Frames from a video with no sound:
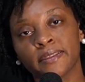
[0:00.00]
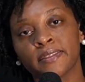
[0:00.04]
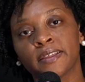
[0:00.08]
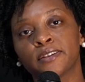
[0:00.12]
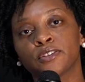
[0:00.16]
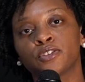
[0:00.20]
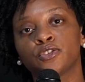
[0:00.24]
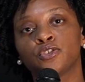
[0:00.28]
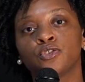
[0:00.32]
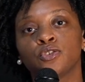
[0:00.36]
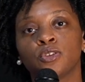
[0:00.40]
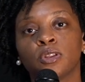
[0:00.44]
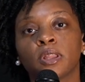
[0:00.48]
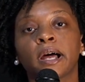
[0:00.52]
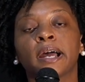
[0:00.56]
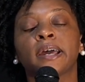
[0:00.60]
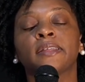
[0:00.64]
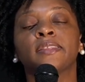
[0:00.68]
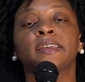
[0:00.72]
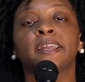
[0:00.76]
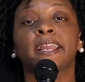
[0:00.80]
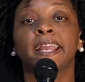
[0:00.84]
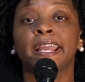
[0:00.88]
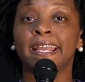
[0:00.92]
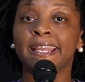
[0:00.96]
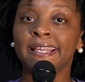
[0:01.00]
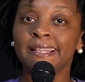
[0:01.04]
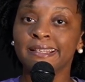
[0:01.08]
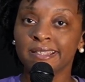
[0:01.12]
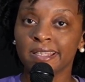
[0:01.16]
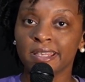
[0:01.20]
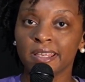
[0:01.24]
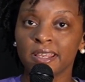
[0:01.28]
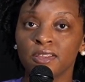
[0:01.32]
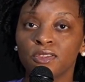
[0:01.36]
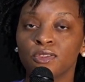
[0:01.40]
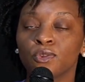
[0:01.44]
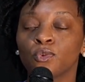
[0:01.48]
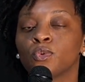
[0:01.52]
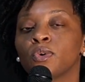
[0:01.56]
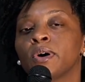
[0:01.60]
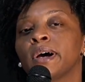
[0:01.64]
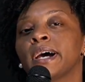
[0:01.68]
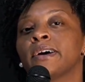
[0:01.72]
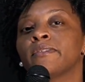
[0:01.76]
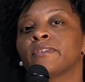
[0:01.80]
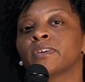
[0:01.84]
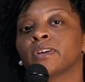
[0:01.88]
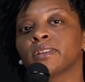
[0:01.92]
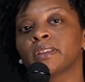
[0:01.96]
That's July the 18th. We'll
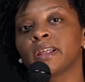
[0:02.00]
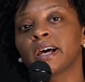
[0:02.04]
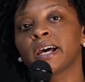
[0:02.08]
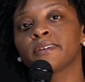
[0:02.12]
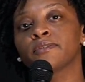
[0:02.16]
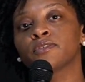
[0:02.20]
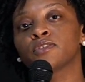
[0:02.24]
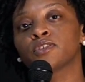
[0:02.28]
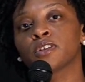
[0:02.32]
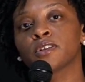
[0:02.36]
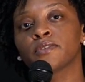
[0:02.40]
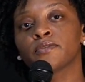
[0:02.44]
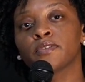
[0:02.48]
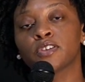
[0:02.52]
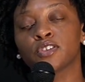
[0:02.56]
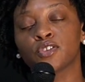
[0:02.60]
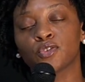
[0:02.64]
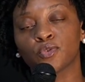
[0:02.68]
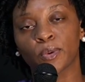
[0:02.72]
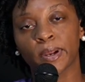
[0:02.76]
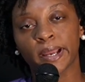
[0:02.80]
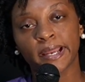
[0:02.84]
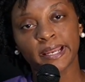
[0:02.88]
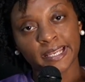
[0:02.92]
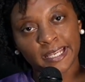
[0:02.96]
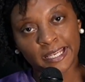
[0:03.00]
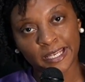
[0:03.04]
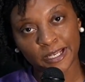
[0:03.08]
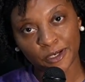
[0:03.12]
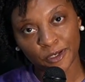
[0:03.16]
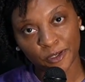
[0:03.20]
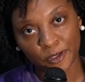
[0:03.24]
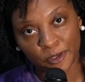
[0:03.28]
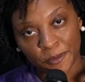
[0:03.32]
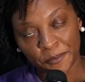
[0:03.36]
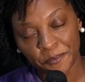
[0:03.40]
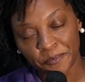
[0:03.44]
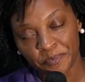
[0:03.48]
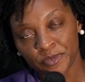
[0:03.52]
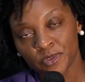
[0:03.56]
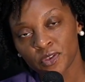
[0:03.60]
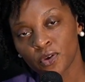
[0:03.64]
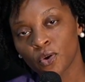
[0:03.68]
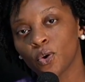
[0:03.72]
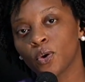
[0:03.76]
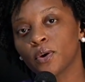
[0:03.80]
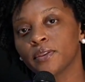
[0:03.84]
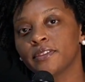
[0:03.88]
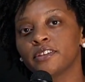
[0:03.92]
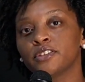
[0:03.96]
have our live service right here
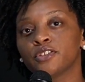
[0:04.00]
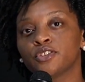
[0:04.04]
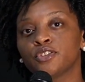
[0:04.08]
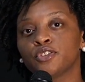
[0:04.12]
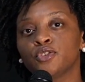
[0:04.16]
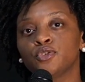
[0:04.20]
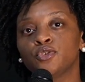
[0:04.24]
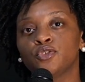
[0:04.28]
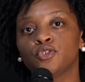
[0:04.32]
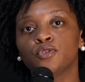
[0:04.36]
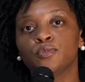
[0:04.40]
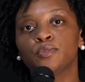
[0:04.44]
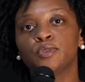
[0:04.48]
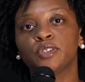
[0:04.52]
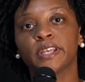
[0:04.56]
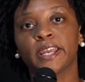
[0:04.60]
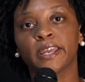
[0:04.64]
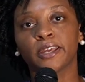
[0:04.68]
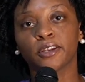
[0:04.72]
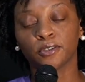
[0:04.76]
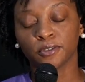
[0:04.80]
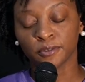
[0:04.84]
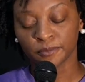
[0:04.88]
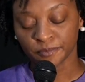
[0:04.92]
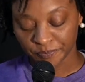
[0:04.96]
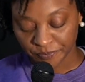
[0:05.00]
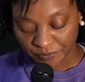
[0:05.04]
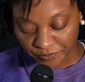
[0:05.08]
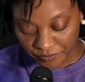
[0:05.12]
on this YouTube channel.